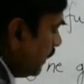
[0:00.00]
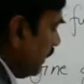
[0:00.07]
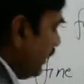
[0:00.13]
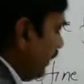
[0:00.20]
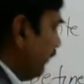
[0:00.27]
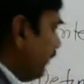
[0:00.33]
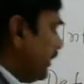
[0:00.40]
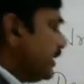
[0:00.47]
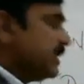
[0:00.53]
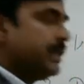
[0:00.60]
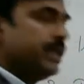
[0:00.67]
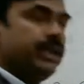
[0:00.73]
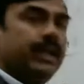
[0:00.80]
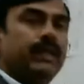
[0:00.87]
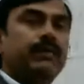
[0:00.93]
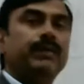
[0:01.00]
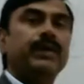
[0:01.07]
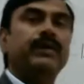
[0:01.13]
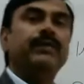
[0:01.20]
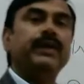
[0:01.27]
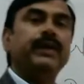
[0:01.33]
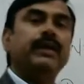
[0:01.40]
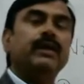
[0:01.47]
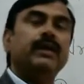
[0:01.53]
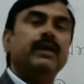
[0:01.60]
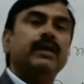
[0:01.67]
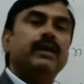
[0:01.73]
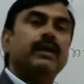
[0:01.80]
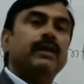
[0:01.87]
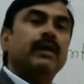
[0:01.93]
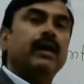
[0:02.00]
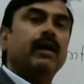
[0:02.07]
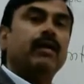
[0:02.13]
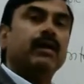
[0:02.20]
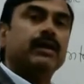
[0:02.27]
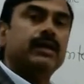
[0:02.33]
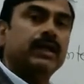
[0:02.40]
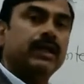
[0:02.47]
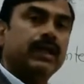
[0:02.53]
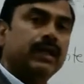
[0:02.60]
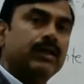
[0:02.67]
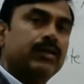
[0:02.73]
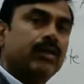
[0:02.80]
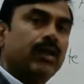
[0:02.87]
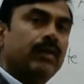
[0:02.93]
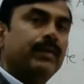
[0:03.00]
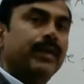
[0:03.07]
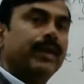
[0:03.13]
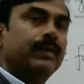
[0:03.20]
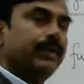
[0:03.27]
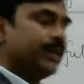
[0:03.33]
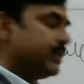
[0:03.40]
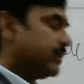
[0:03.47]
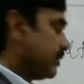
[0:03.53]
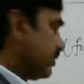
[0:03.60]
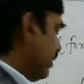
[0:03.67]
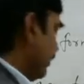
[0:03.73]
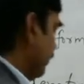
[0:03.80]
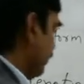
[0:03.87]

differentiate between alternate crop and mixed crop.